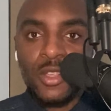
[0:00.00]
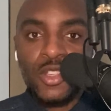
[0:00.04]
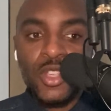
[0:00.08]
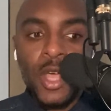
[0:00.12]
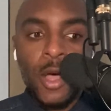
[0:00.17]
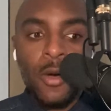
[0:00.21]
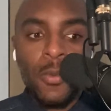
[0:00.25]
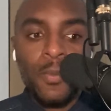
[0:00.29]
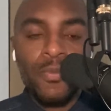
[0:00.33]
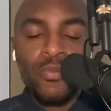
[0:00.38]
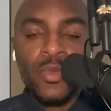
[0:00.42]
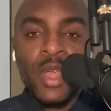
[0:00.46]

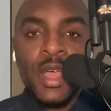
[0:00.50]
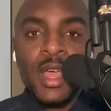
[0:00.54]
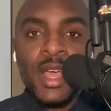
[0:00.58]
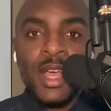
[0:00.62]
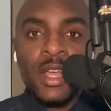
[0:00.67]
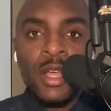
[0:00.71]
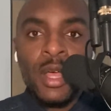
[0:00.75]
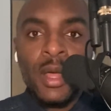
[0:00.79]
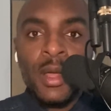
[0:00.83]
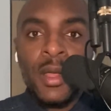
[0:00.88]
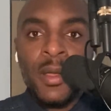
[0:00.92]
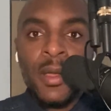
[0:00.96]
So
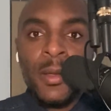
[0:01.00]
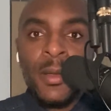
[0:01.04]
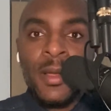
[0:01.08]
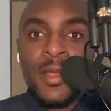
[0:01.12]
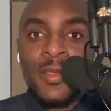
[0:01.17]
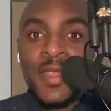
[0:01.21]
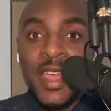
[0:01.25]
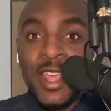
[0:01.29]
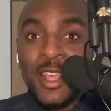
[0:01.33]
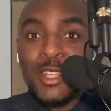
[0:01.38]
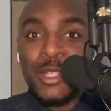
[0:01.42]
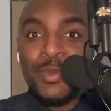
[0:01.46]

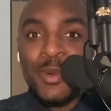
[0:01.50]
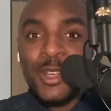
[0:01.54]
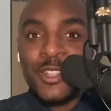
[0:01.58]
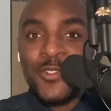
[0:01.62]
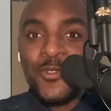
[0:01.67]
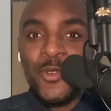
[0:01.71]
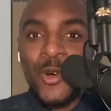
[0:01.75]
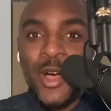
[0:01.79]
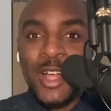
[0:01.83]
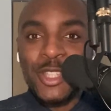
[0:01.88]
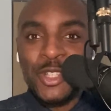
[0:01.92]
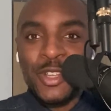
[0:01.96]
thank you so
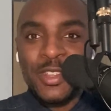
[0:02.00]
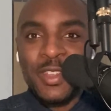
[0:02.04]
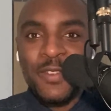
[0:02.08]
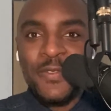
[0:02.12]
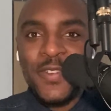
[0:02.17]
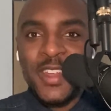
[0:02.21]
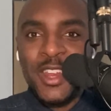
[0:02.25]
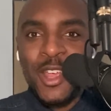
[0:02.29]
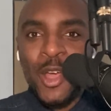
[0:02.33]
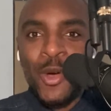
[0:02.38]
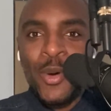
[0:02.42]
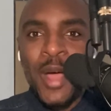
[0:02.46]
much for watching
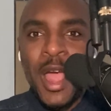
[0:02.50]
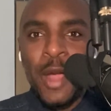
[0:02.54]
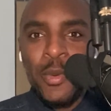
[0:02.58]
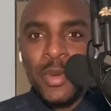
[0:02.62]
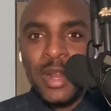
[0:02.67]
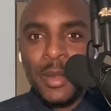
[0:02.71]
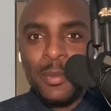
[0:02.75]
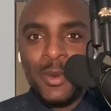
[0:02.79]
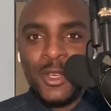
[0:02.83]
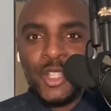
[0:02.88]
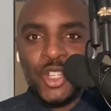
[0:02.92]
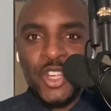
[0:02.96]
the video. I
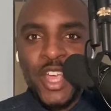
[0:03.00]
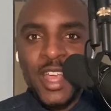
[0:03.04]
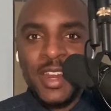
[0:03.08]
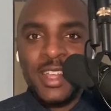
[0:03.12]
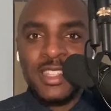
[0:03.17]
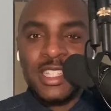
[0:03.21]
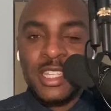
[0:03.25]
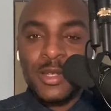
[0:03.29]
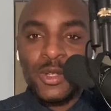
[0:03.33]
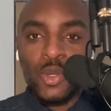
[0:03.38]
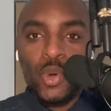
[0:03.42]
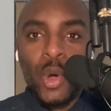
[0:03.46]
really
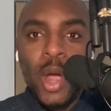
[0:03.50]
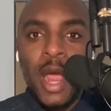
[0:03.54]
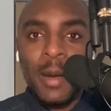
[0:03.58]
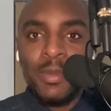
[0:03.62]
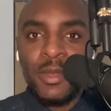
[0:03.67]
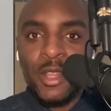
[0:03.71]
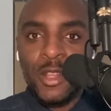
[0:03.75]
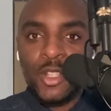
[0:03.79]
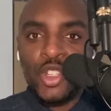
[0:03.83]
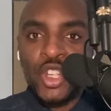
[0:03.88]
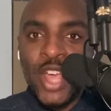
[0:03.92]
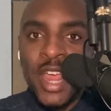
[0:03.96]
appreciate it.
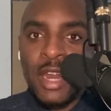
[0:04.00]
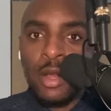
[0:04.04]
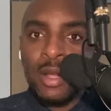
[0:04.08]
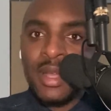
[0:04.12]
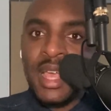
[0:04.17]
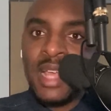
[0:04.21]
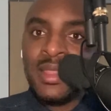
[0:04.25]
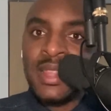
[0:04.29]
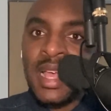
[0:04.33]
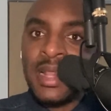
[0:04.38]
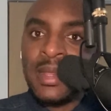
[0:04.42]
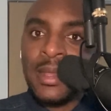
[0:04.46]
Subscribe to the
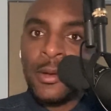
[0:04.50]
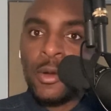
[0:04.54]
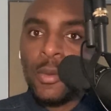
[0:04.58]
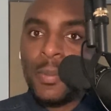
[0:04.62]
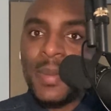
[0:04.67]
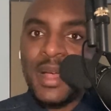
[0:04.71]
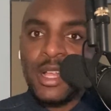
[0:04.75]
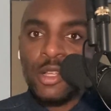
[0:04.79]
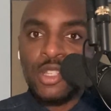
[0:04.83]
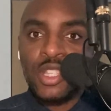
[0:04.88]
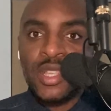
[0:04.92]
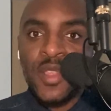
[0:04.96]
channel, hit that
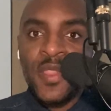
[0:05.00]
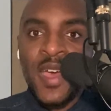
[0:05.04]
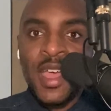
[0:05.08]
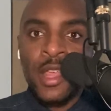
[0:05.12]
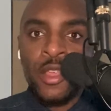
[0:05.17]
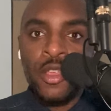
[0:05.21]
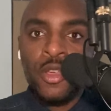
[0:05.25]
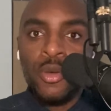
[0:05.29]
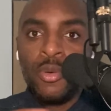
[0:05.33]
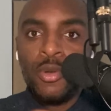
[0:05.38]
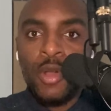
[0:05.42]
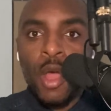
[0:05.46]
little bell so
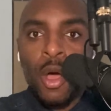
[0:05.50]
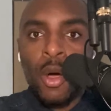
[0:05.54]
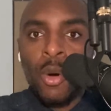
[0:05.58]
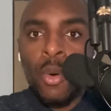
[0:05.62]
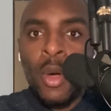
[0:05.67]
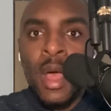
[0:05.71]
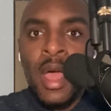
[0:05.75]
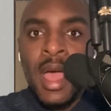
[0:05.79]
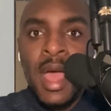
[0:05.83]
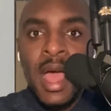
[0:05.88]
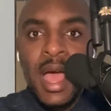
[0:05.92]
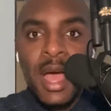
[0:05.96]
that you
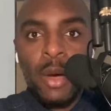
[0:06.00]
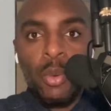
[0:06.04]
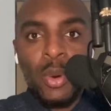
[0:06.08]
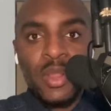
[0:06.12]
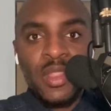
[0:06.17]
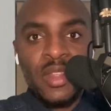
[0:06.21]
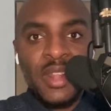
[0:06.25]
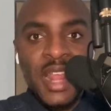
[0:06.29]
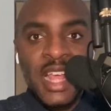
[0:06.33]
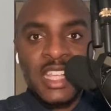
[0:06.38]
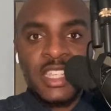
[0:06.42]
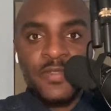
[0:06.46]
know
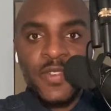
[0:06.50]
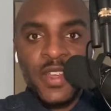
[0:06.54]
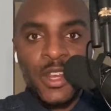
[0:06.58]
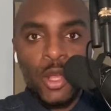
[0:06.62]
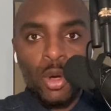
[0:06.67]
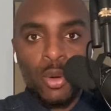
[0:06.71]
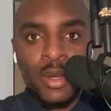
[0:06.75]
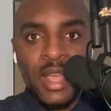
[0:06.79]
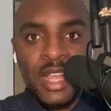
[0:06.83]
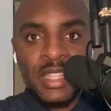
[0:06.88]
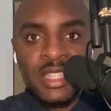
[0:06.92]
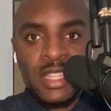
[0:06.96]
when the next
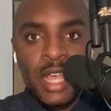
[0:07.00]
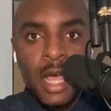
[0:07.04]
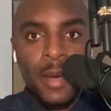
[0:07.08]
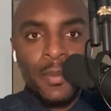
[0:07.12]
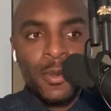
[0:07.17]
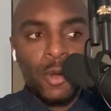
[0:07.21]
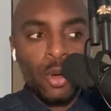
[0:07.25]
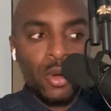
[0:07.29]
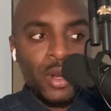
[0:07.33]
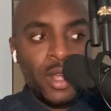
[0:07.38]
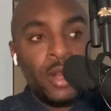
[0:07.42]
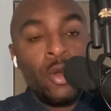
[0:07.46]
video gets
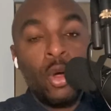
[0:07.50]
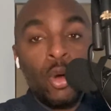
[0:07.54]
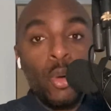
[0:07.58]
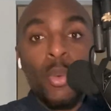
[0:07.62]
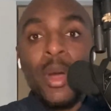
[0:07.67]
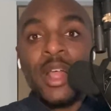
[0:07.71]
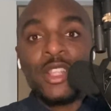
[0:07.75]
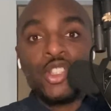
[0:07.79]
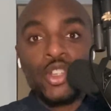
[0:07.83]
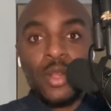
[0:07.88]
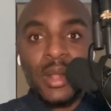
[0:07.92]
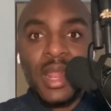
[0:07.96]
uploaded,
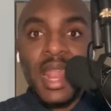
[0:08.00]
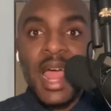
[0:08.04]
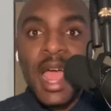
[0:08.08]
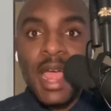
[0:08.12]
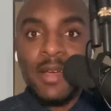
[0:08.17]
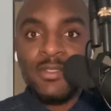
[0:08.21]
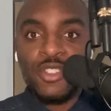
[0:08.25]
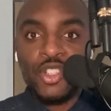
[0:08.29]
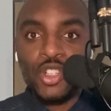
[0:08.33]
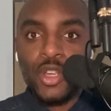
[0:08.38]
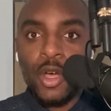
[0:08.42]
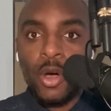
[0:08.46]
or watch a
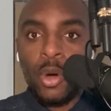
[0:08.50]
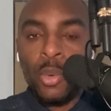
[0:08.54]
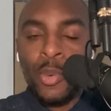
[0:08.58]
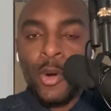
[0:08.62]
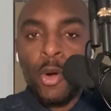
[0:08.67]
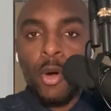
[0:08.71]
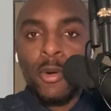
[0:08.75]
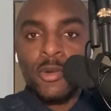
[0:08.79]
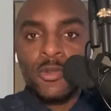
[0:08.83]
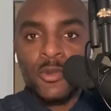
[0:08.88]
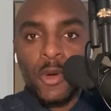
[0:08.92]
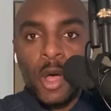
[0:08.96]
live show.
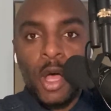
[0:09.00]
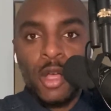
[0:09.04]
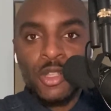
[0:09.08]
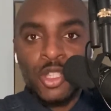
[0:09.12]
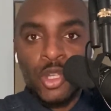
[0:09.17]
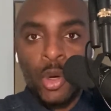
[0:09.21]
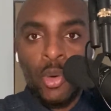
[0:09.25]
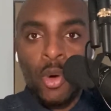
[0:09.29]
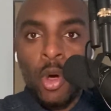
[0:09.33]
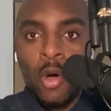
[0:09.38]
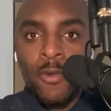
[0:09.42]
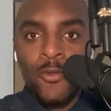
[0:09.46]
We're
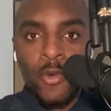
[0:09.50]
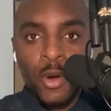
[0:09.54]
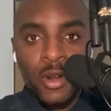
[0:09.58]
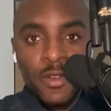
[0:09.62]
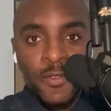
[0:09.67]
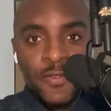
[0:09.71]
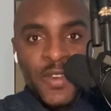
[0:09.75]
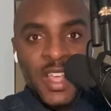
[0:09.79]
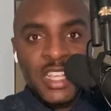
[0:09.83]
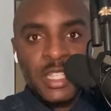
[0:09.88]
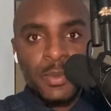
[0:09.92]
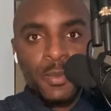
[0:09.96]
also over
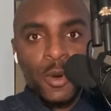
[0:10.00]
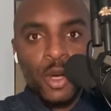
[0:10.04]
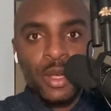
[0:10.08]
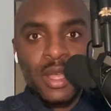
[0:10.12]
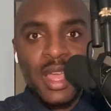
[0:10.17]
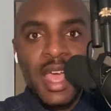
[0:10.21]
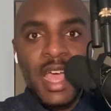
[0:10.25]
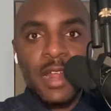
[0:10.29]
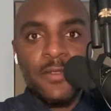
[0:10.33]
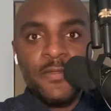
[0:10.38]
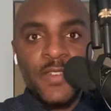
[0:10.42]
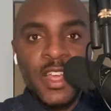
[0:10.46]
on
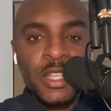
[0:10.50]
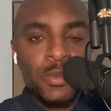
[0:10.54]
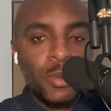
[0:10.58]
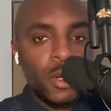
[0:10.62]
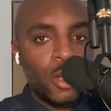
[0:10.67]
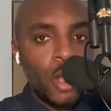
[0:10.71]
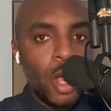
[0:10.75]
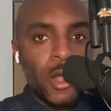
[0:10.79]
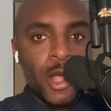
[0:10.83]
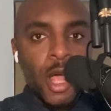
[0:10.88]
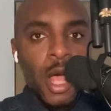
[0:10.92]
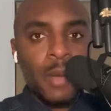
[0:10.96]
Facebook at
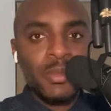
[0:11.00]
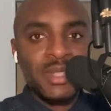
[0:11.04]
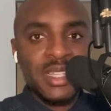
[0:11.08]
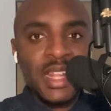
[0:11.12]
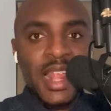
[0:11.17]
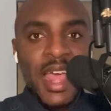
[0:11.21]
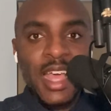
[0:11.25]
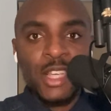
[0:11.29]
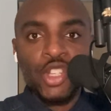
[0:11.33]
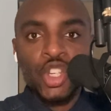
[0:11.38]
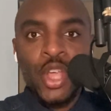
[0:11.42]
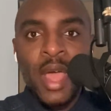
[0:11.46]

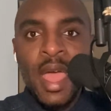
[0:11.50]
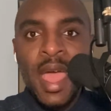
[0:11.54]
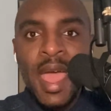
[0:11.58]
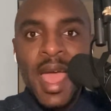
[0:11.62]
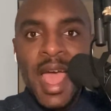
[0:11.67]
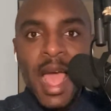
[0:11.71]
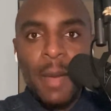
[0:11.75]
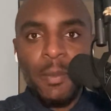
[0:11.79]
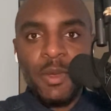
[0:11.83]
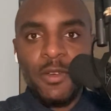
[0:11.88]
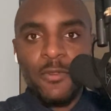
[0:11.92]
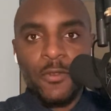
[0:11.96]

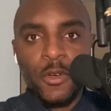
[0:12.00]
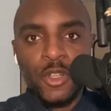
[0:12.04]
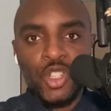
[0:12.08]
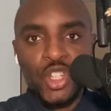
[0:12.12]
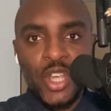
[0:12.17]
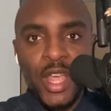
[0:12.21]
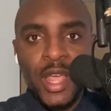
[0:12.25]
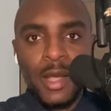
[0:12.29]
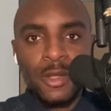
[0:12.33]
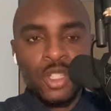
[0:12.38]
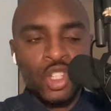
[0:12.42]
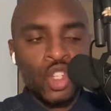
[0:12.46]

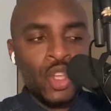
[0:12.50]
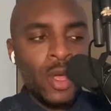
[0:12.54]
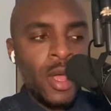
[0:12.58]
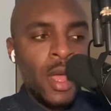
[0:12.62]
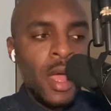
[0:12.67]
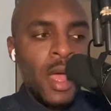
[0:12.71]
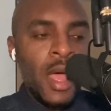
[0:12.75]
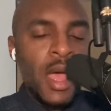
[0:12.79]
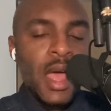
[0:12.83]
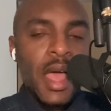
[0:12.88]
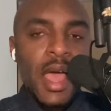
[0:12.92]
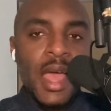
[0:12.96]
facebook.com/happyforchange,
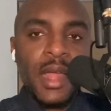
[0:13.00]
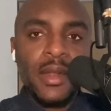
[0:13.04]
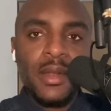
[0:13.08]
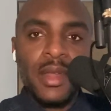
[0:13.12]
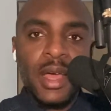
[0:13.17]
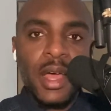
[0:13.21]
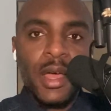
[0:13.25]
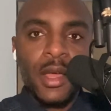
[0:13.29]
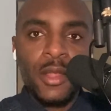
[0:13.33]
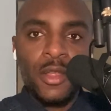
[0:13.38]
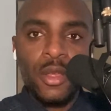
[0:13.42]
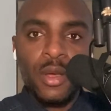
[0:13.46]

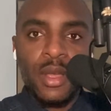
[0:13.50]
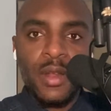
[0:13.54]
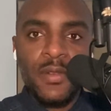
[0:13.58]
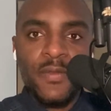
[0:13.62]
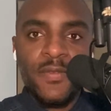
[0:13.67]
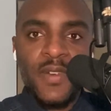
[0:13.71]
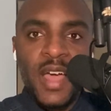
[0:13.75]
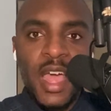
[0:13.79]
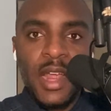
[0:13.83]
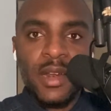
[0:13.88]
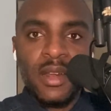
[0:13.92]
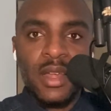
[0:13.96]
and you
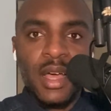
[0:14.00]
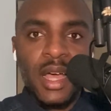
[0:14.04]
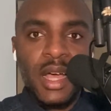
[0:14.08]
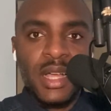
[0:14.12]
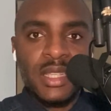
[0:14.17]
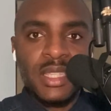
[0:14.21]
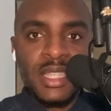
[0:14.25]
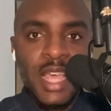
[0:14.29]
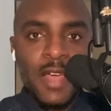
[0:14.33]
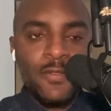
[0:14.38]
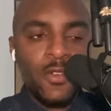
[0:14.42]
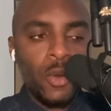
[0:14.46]
can find
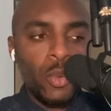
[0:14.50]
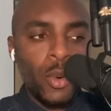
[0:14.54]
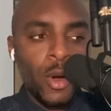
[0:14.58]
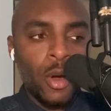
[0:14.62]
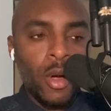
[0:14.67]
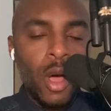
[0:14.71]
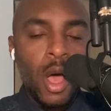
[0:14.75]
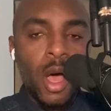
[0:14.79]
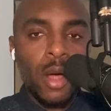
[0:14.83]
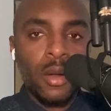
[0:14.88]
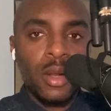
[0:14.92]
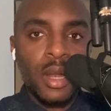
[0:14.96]
us
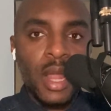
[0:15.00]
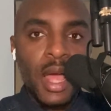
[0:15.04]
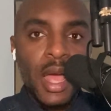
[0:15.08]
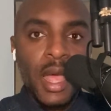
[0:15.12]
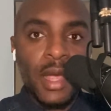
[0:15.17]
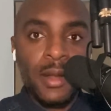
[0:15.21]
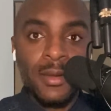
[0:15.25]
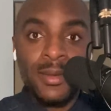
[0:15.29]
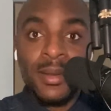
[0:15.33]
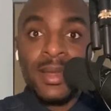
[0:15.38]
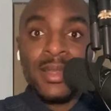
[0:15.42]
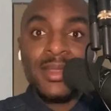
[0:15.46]
everywhere
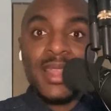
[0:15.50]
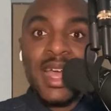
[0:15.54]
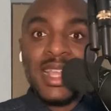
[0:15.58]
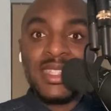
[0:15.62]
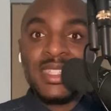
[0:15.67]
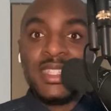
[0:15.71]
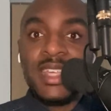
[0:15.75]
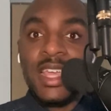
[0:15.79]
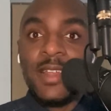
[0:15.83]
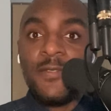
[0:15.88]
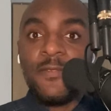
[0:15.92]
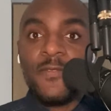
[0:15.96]
online.
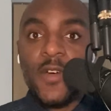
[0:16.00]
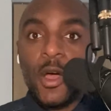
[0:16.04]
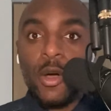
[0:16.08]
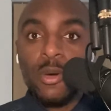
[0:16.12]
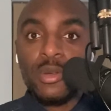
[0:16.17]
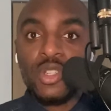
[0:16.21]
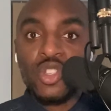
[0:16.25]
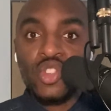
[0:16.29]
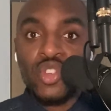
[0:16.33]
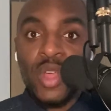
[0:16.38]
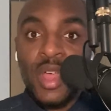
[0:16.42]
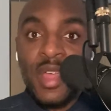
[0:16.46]
That's it,
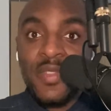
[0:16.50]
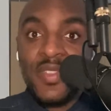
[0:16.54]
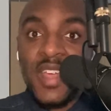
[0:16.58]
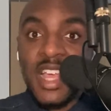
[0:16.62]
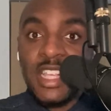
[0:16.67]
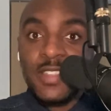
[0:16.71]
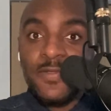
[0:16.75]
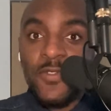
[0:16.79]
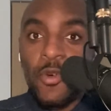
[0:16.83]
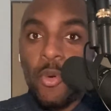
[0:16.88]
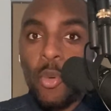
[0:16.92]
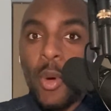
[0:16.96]
folks.
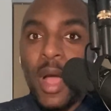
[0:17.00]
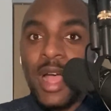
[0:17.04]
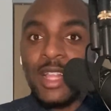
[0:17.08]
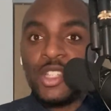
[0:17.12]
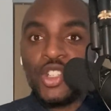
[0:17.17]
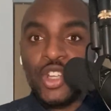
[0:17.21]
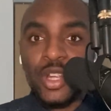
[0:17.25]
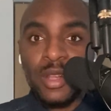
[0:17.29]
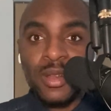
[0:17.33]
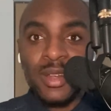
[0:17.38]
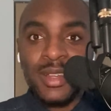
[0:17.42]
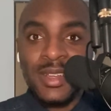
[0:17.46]
Thanks for
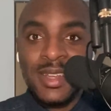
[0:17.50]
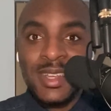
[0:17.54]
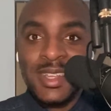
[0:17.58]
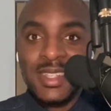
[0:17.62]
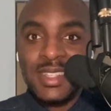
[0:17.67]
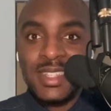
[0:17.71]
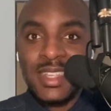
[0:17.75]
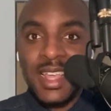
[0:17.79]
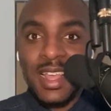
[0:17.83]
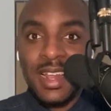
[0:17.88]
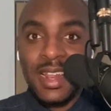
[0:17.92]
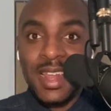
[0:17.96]
watching.
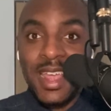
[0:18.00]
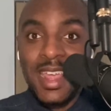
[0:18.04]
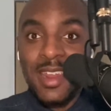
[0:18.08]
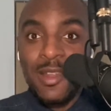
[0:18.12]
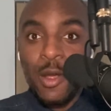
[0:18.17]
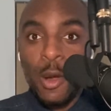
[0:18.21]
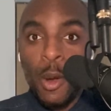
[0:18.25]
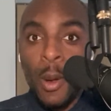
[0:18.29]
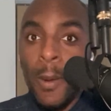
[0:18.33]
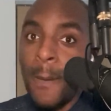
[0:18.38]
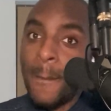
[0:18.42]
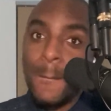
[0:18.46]
See you
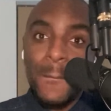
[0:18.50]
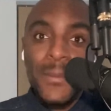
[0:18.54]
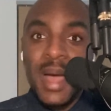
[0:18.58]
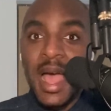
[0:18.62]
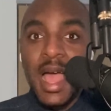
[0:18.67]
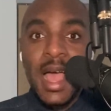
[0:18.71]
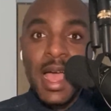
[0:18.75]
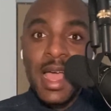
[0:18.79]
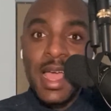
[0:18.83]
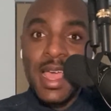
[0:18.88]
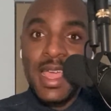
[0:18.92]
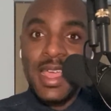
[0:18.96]
later.
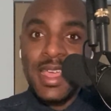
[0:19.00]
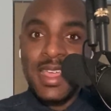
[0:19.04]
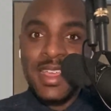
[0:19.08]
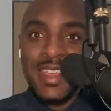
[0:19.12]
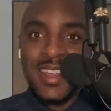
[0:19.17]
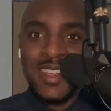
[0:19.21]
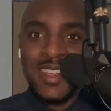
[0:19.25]
Bye.